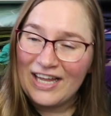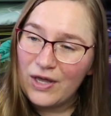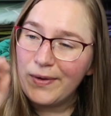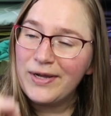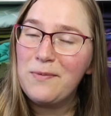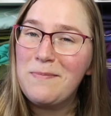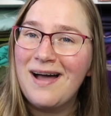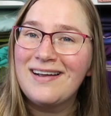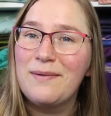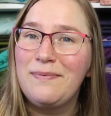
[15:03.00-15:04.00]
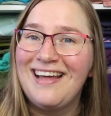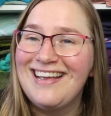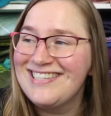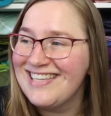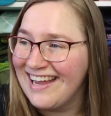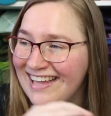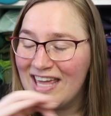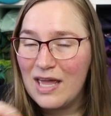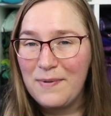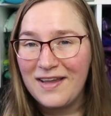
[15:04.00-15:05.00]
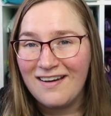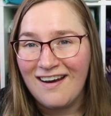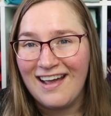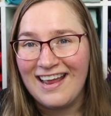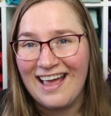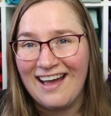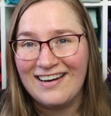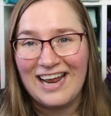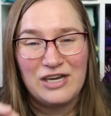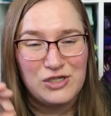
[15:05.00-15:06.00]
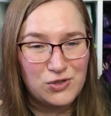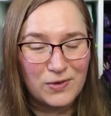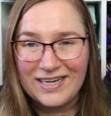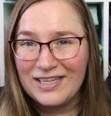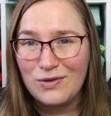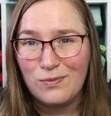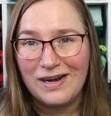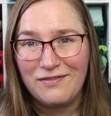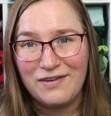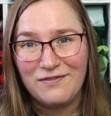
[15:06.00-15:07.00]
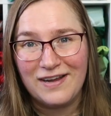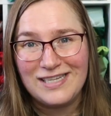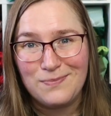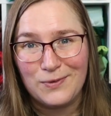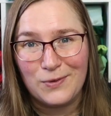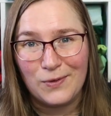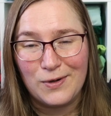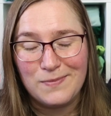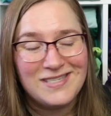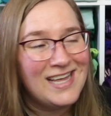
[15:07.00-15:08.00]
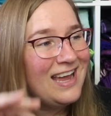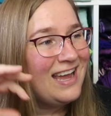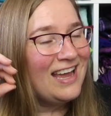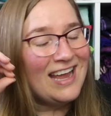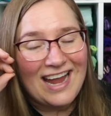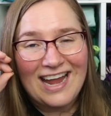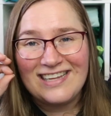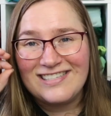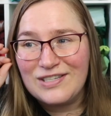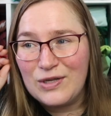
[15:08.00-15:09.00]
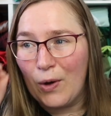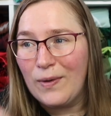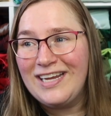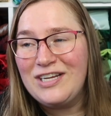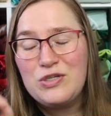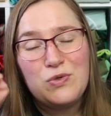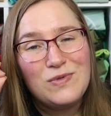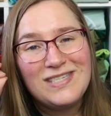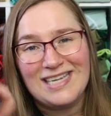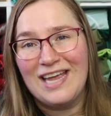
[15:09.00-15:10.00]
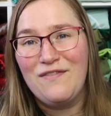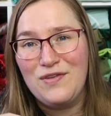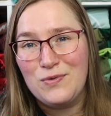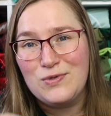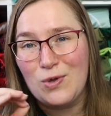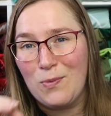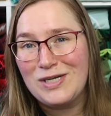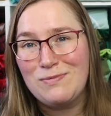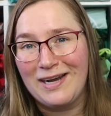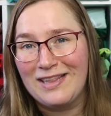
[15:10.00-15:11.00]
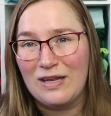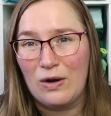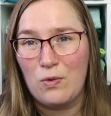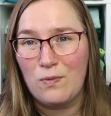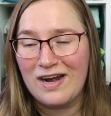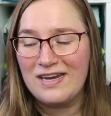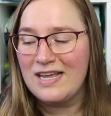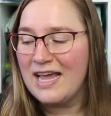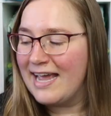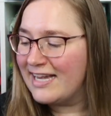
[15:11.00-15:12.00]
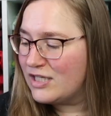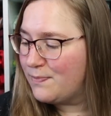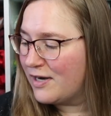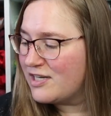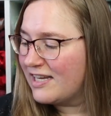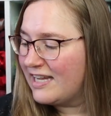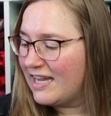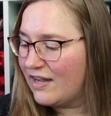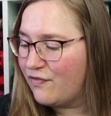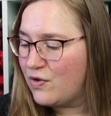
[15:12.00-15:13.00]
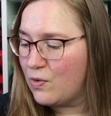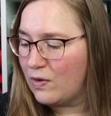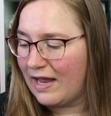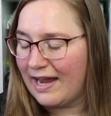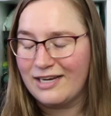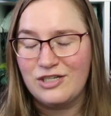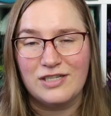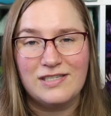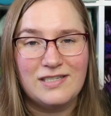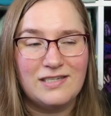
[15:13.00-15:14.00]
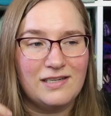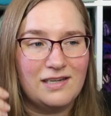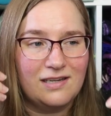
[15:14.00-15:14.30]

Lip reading: going on Marketplace and keeping an eye out and joining the relevant Facebook groups is going to save you so much money in the long run, especially if you're like just